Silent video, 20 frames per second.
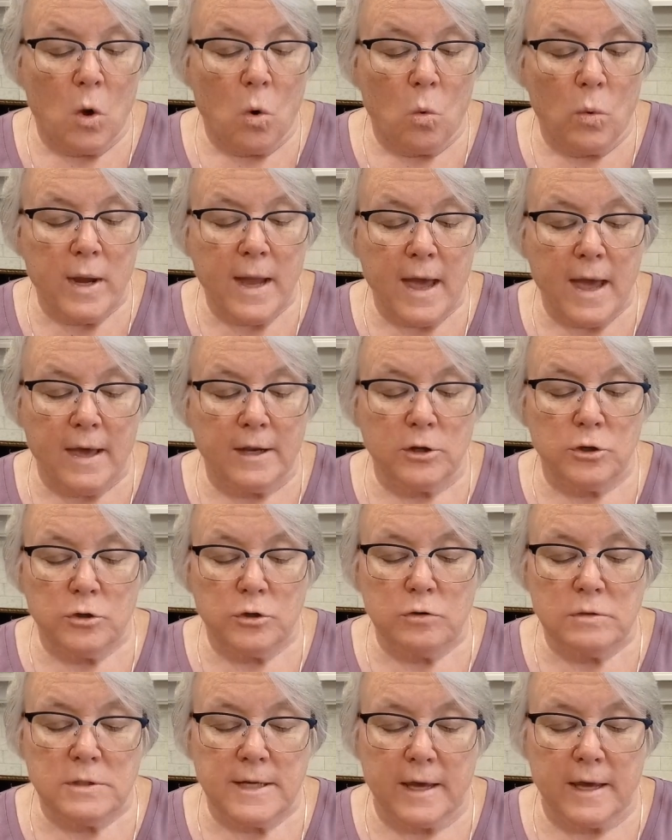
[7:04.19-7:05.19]
We had a
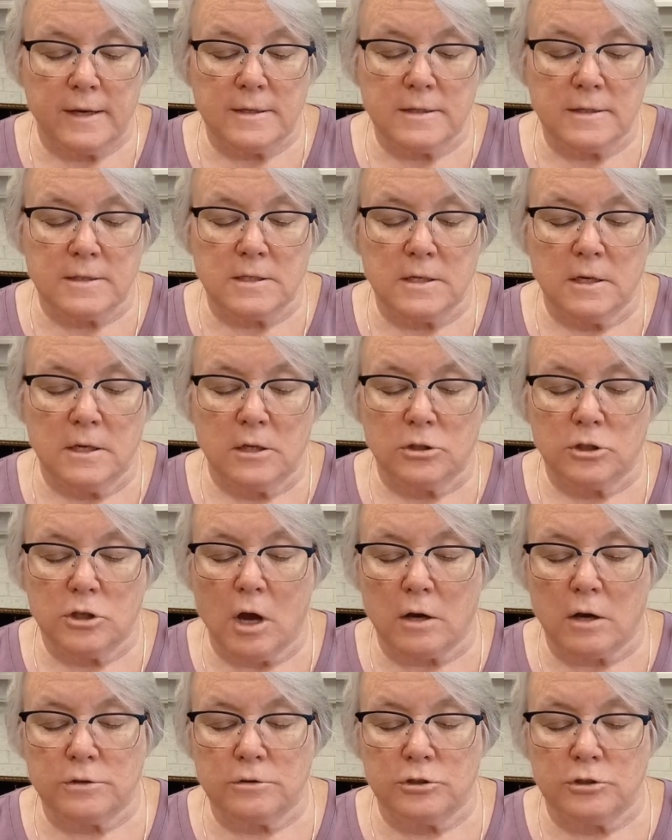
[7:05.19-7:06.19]
new dentist,
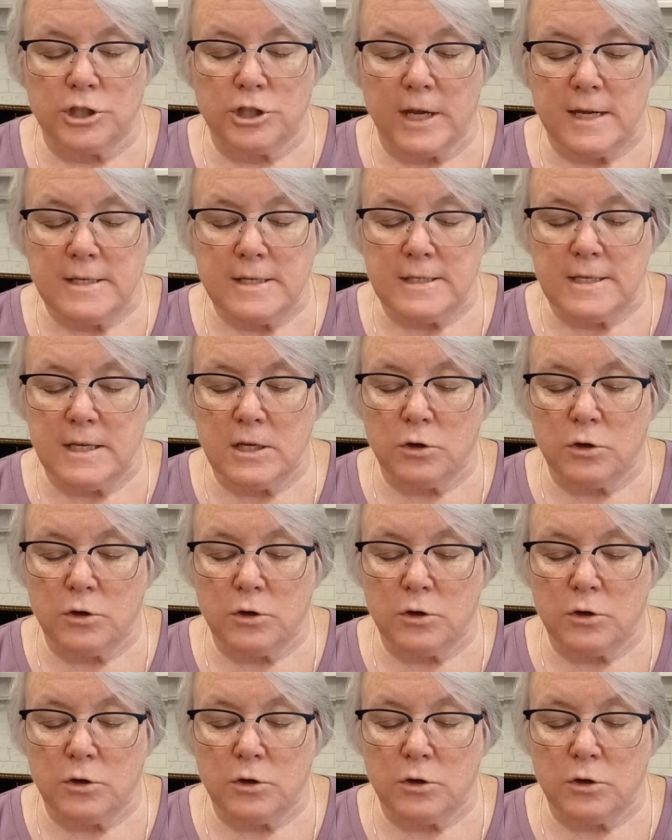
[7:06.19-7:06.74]
Dr. J.C.